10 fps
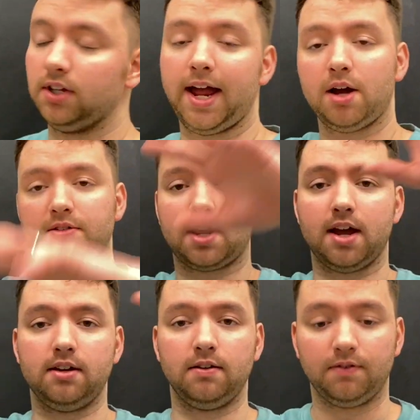Layouts
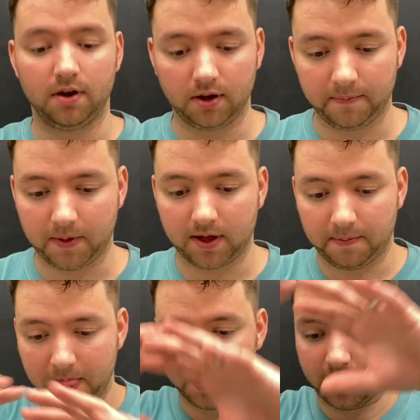kind of
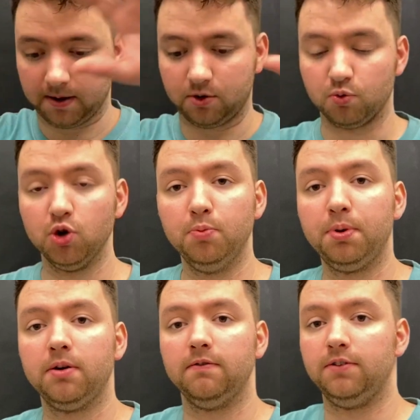uh, group
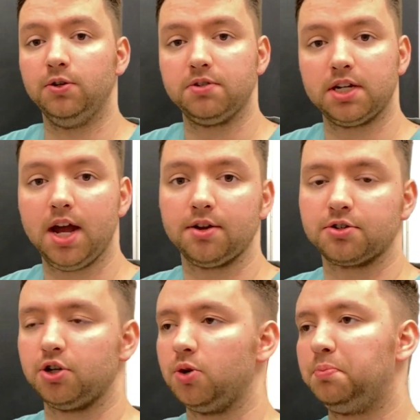views together,
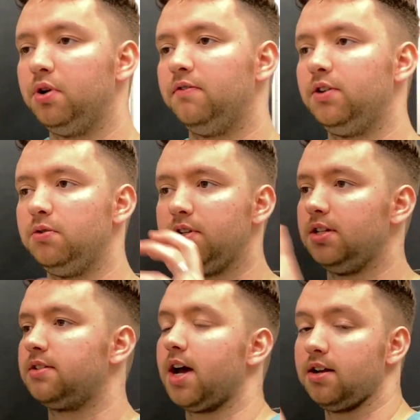so you can put views
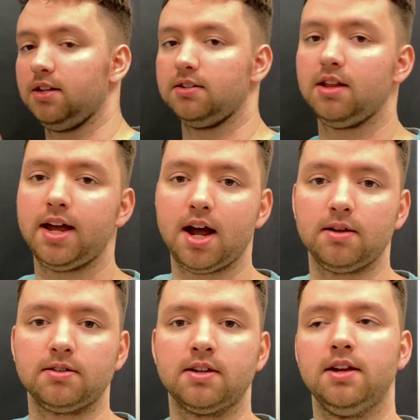inside of these
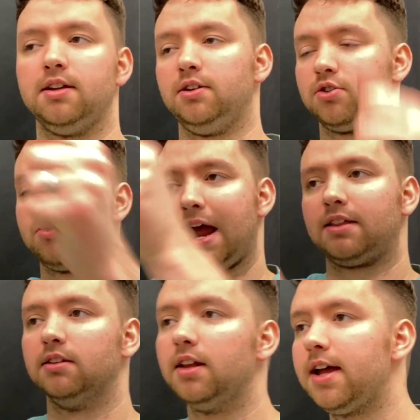layouts, you can
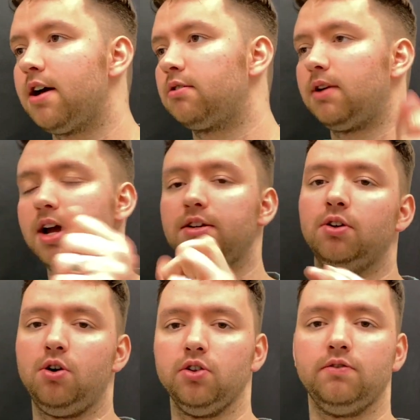drag the layout around and
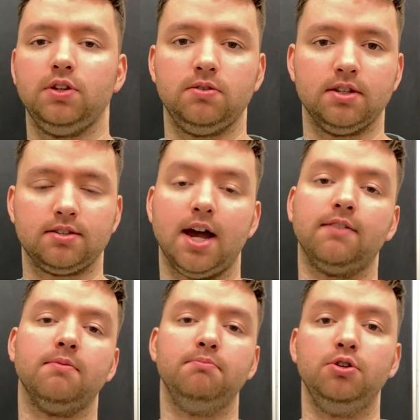all the views inside
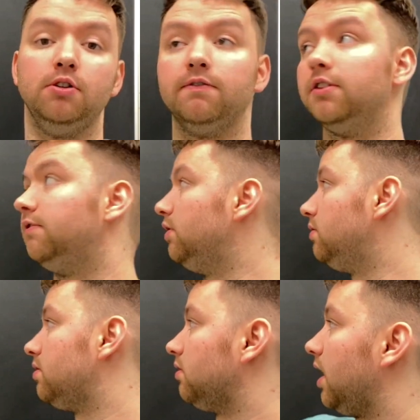of them move. The
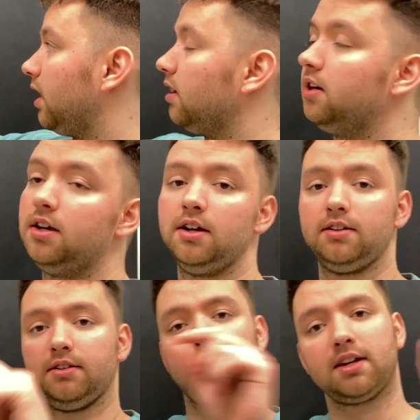views are like
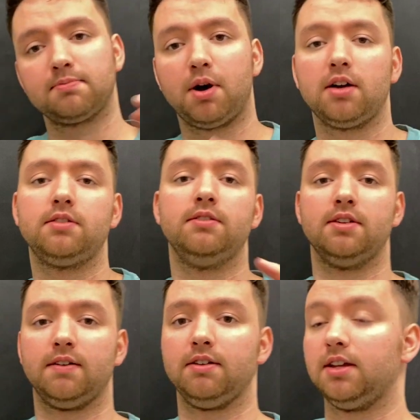the text boxes
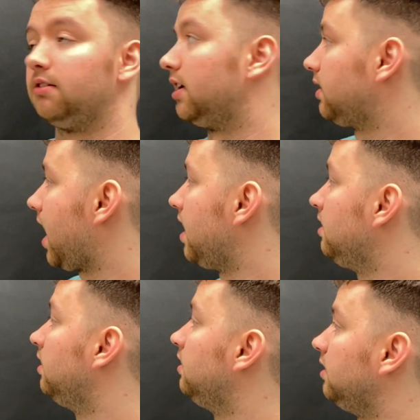and everything like that
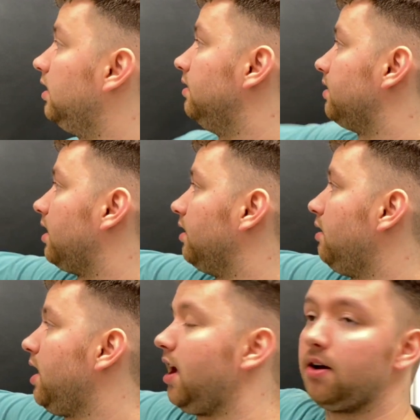inside of the
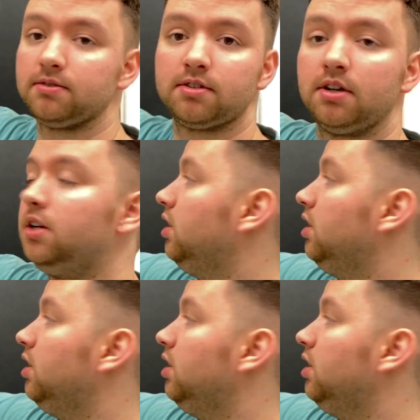layouts.